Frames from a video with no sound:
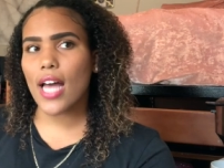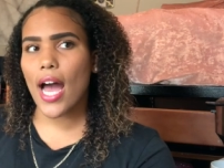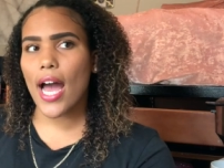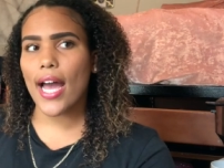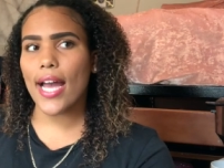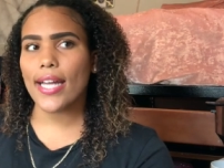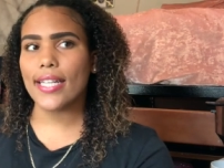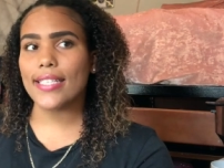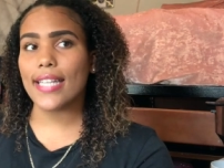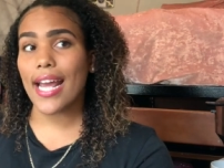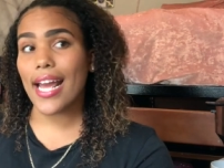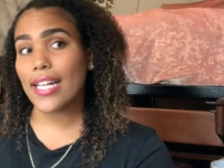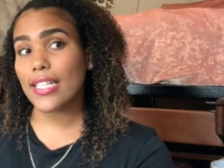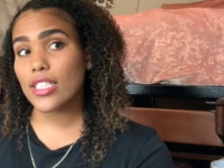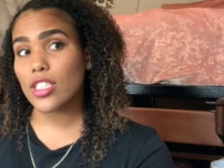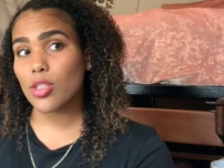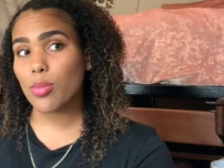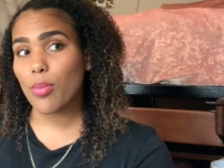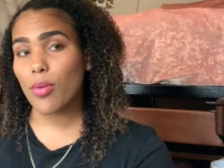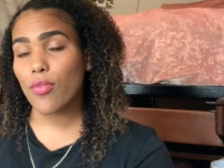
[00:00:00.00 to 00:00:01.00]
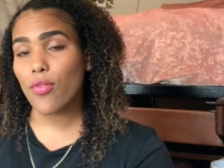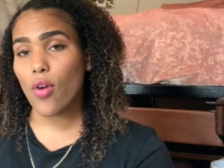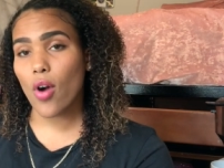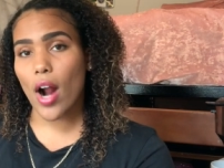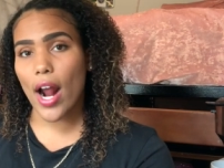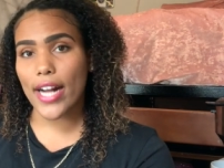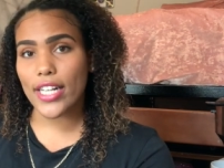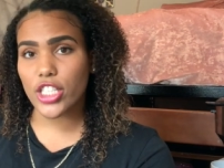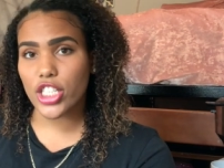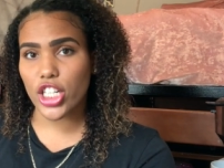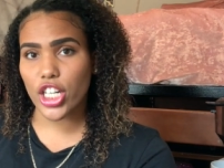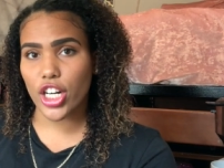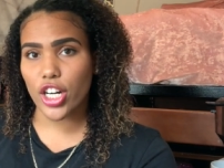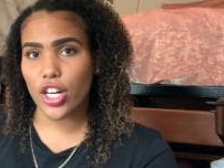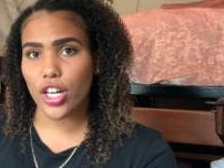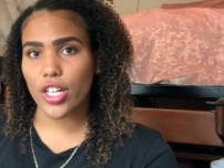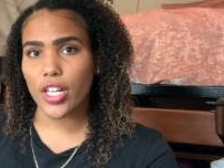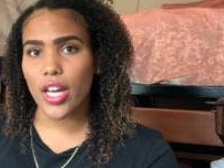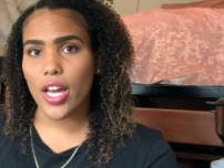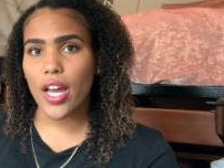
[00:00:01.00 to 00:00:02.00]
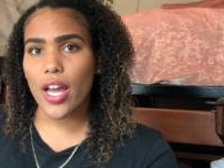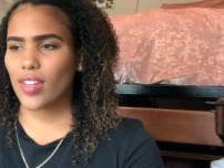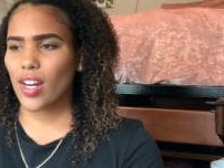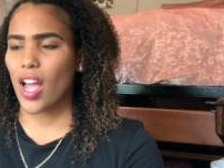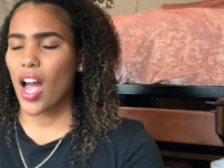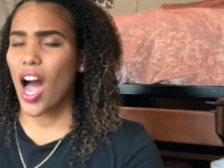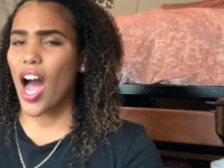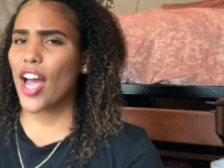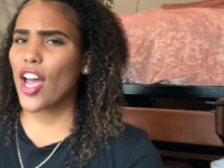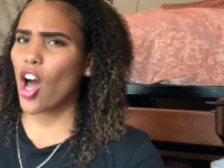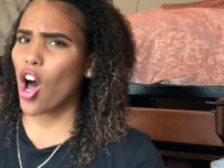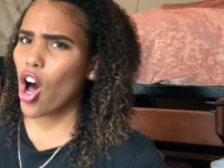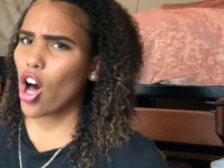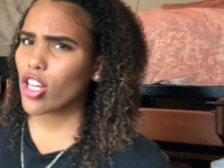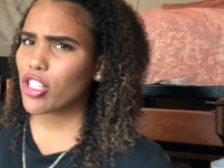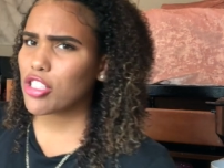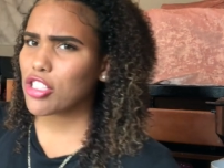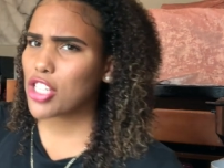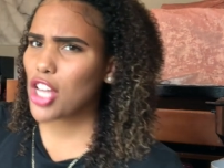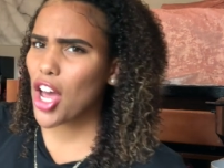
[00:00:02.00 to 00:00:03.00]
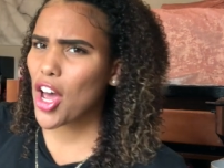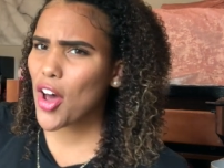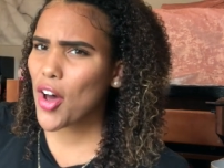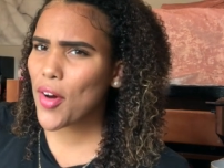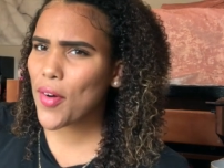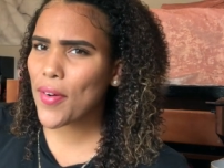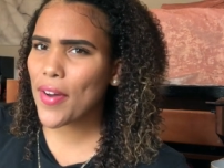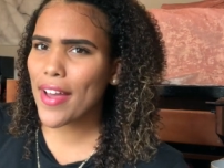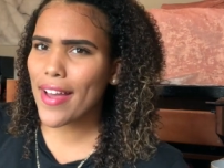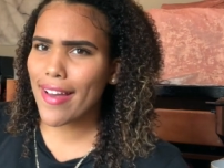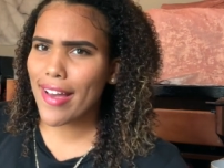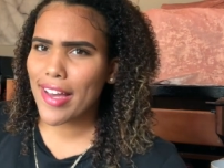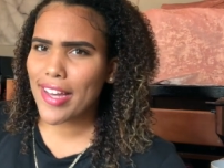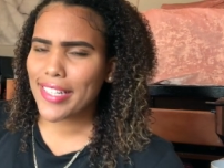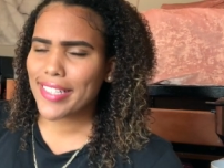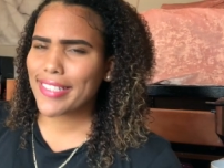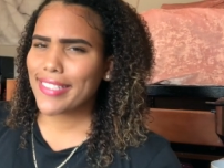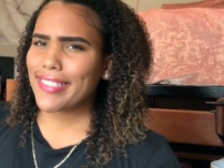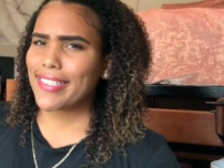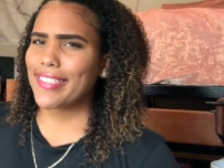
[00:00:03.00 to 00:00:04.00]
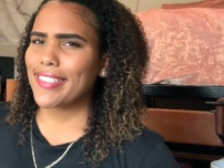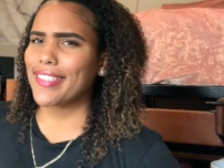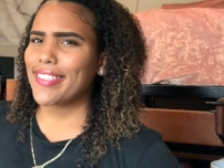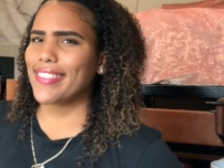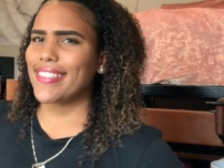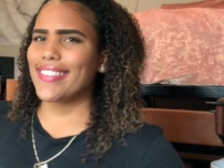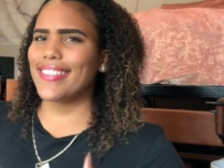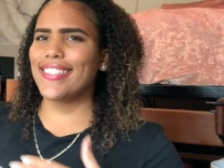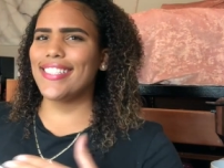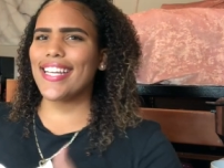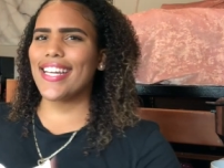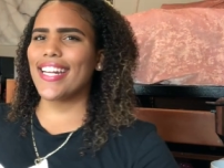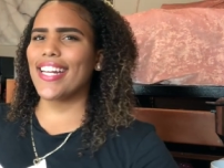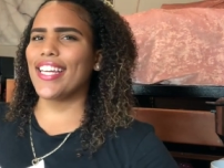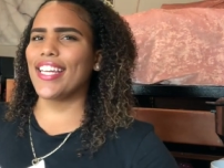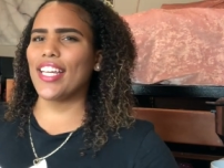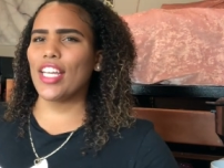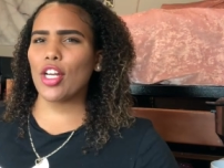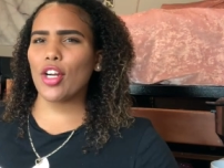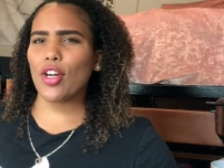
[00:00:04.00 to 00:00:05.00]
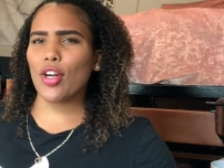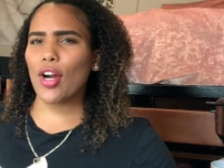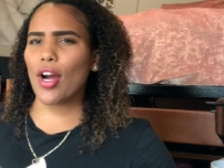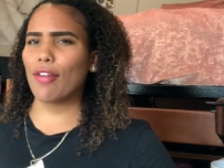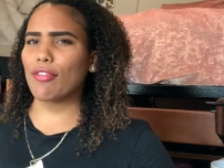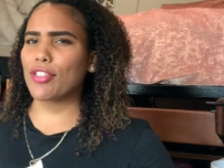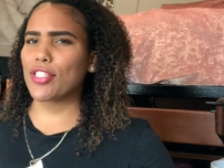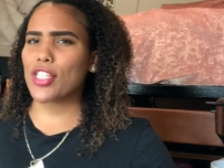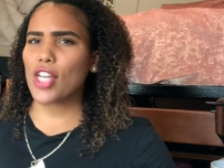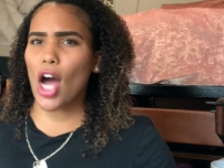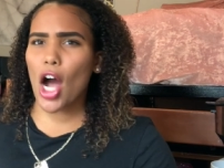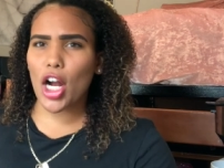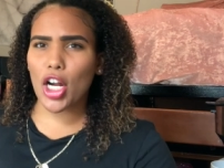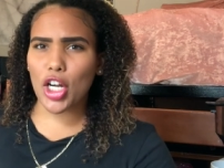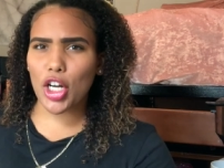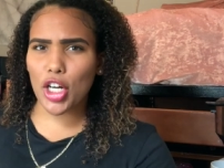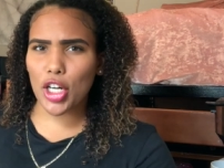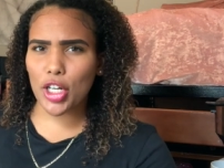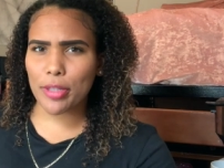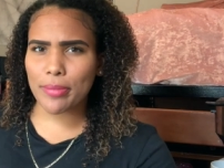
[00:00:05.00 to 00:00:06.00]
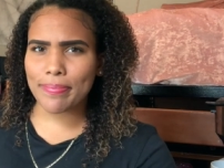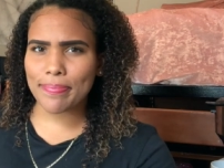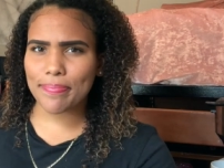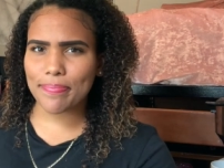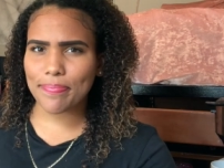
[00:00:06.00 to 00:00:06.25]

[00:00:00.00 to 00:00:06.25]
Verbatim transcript: I danced before I cheered. I also did a year of soccer